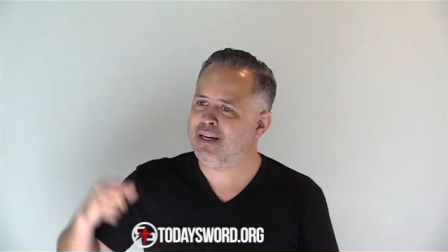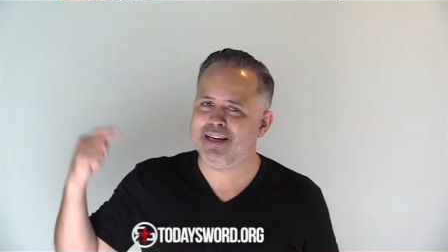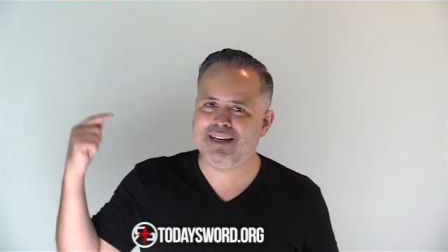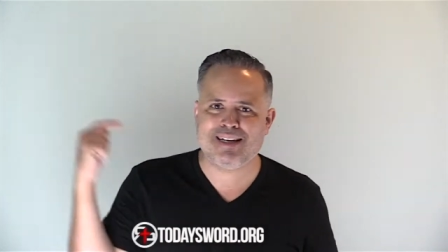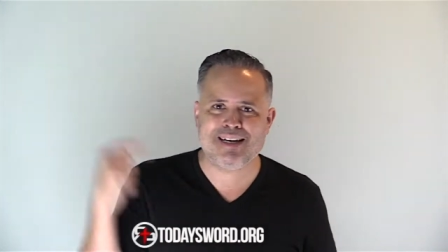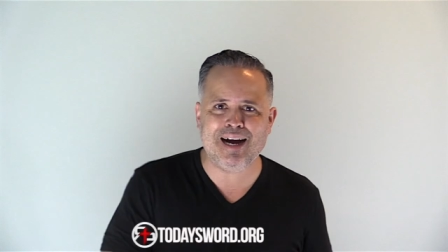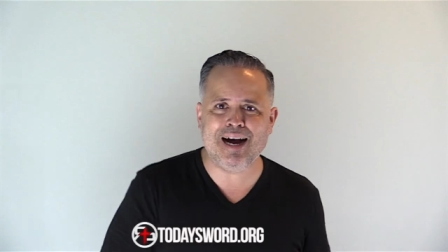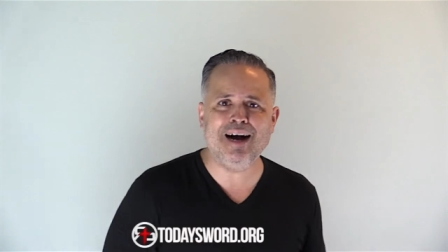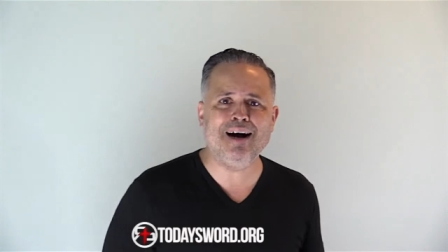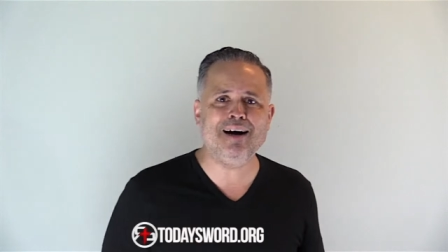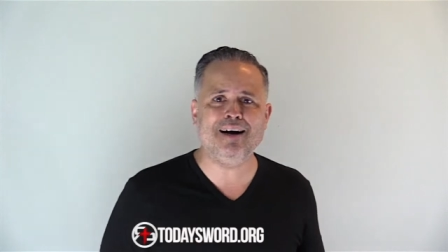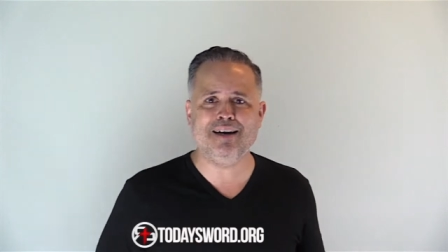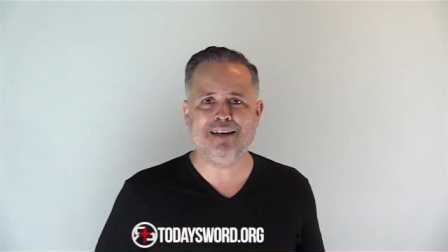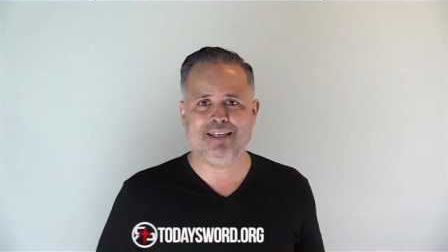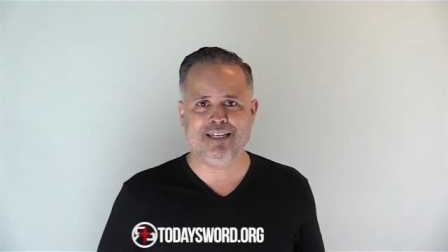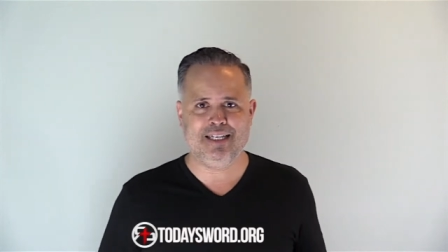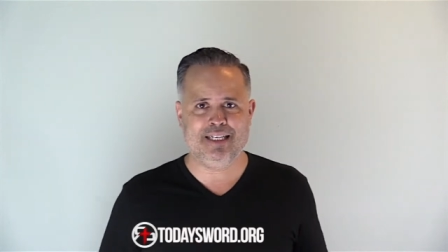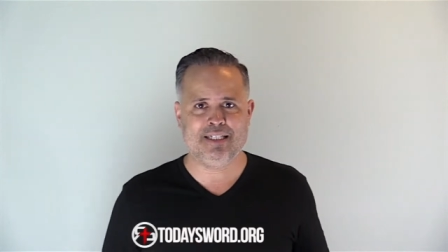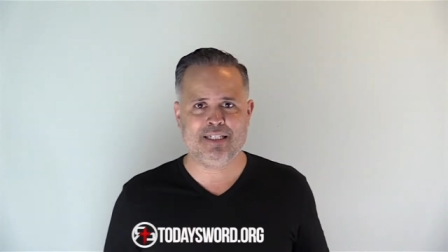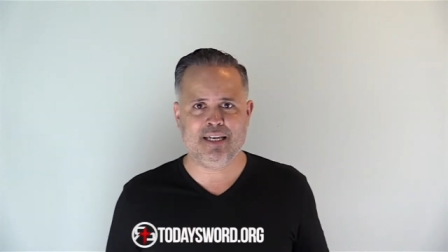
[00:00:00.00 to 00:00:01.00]

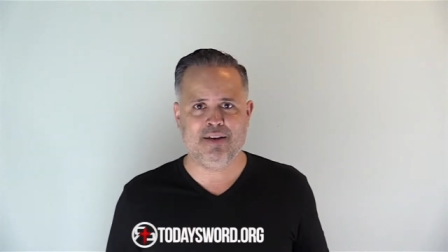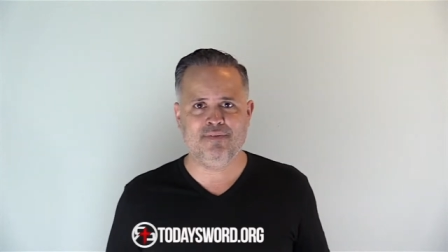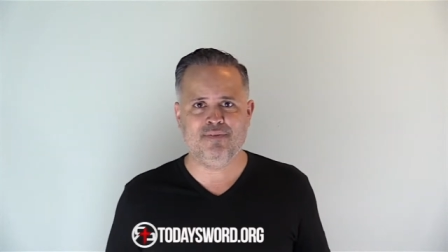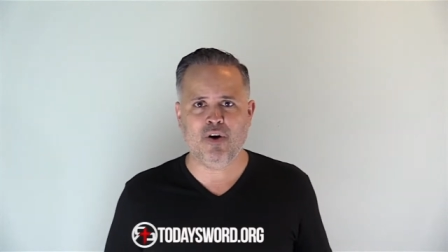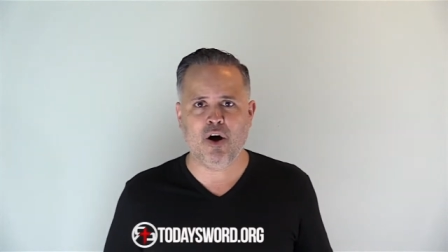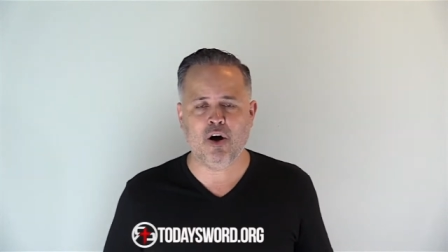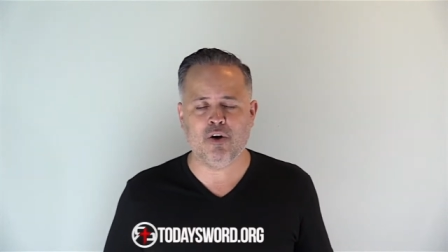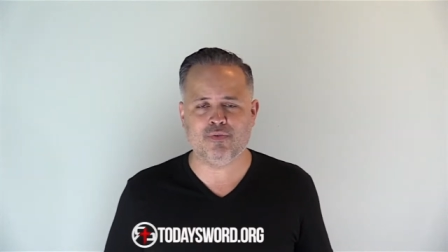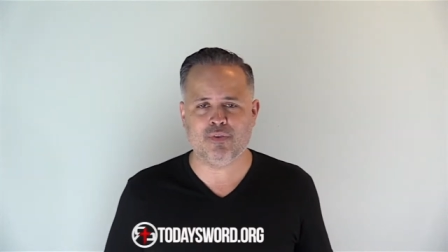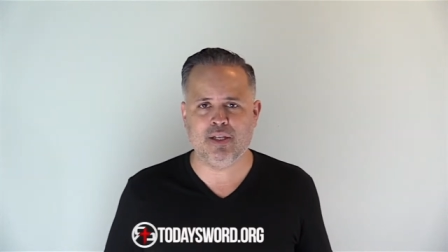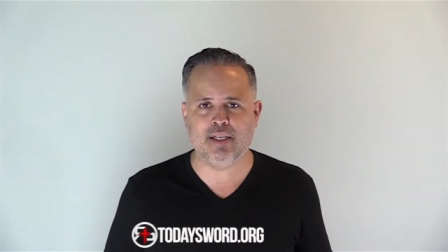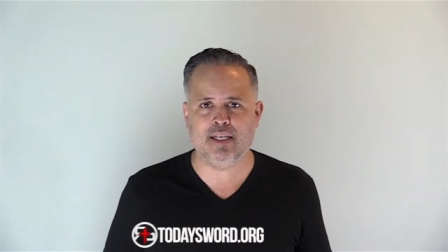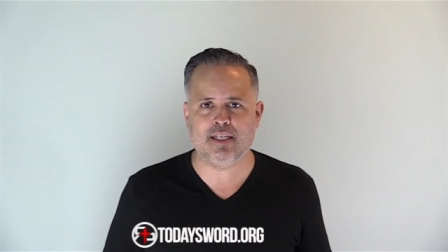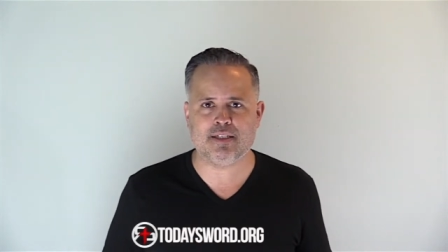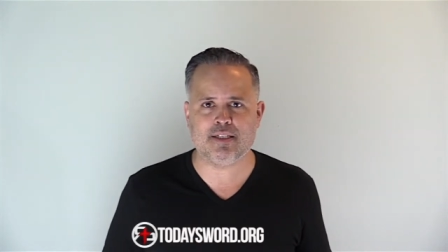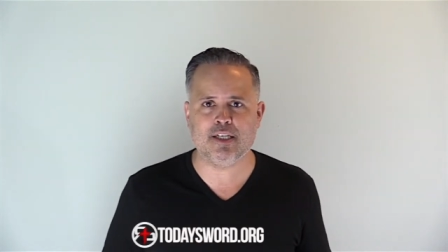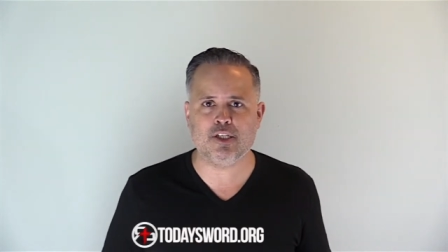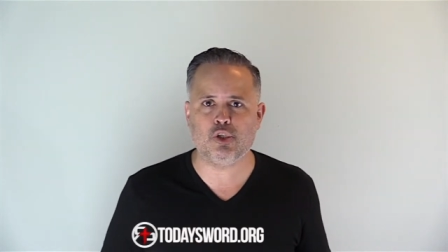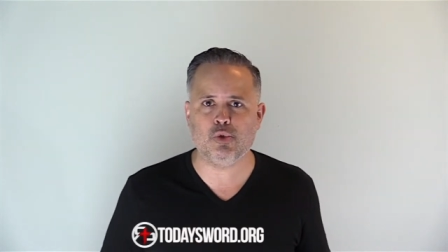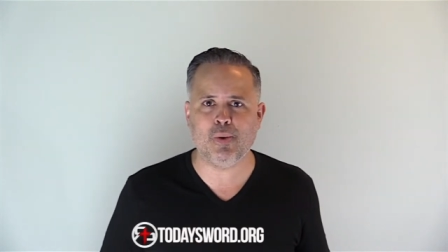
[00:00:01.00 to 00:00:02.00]
God is involved in this
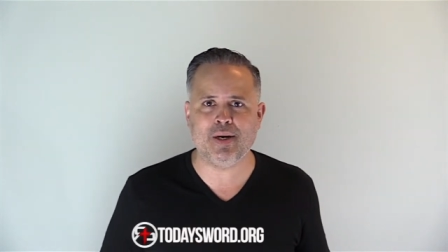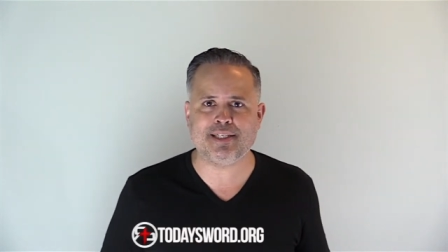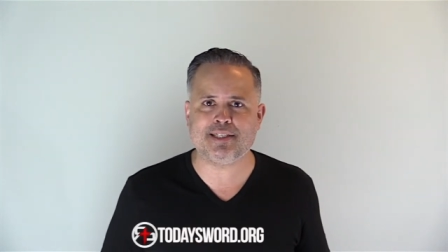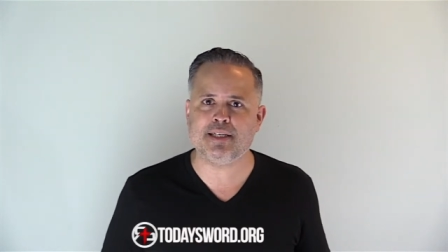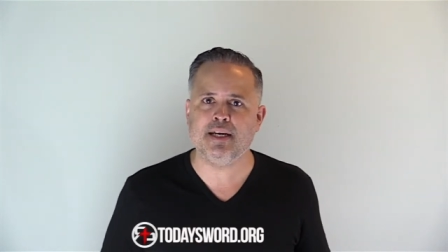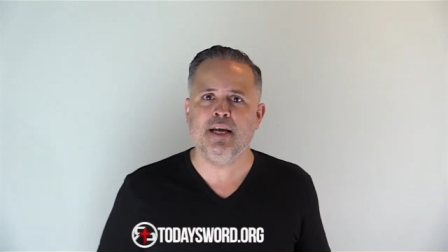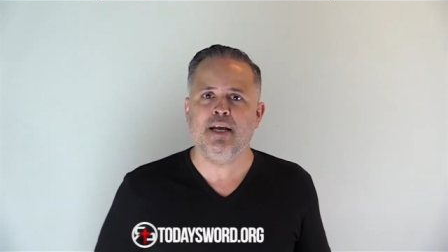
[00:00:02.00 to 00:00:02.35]
situation.